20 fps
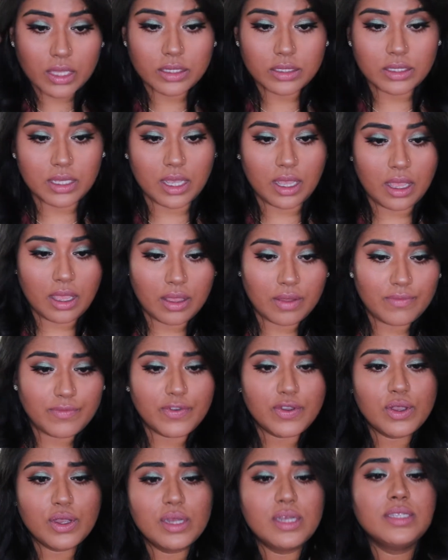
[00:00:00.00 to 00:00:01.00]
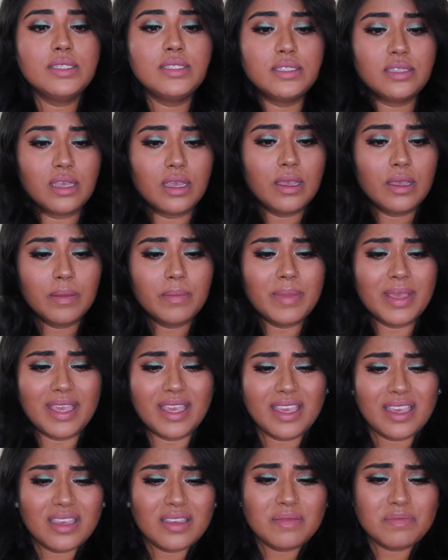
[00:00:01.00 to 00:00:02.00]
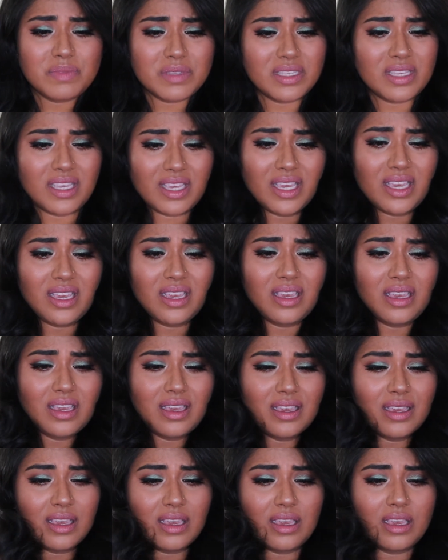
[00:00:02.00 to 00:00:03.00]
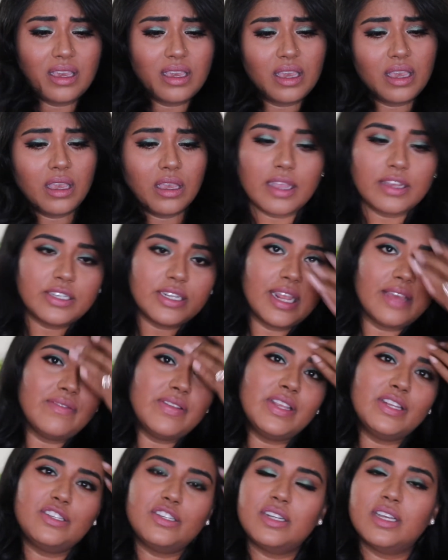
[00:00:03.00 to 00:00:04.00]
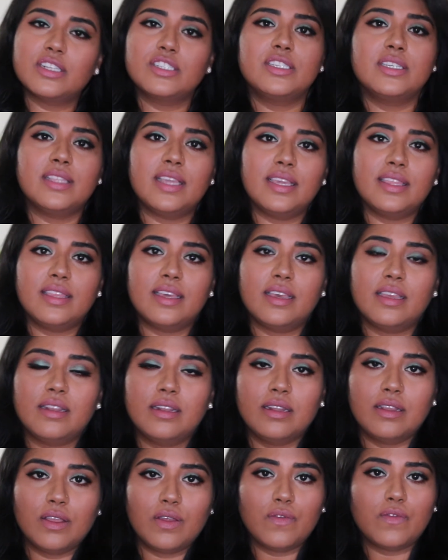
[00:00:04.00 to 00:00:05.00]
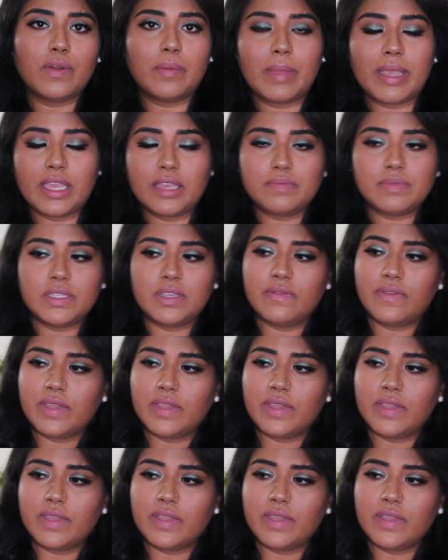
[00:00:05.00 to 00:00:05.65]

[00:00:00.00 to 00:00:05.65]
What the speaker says: Time for some IPSY. Should have an introduction like that for my IPSY